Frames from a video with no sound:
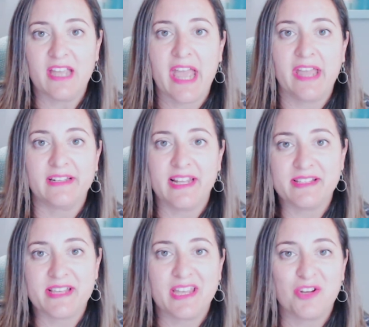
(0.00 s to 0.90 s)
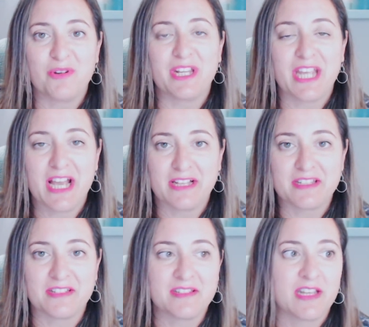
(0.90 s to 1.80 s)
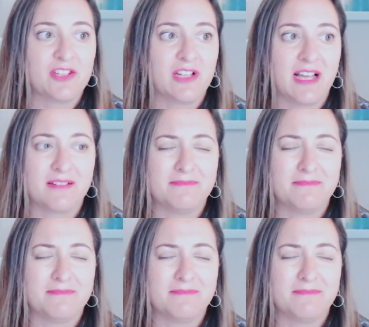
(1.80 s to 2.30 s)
and let's say you're an accountant and you're like,